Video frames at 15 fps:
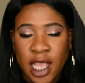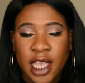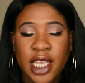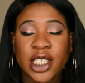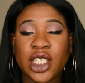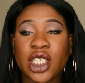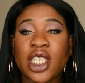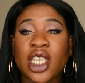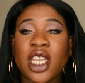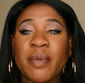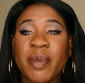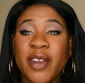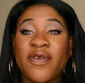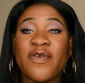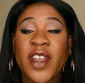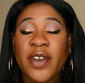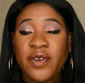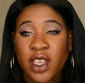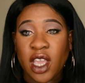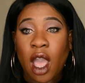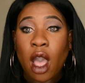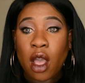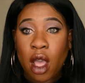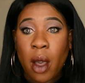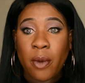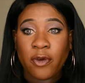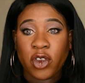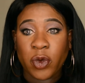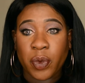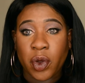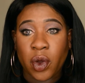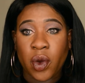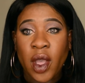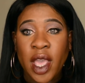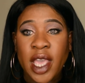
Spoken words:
it's just going to be very uncomfortable.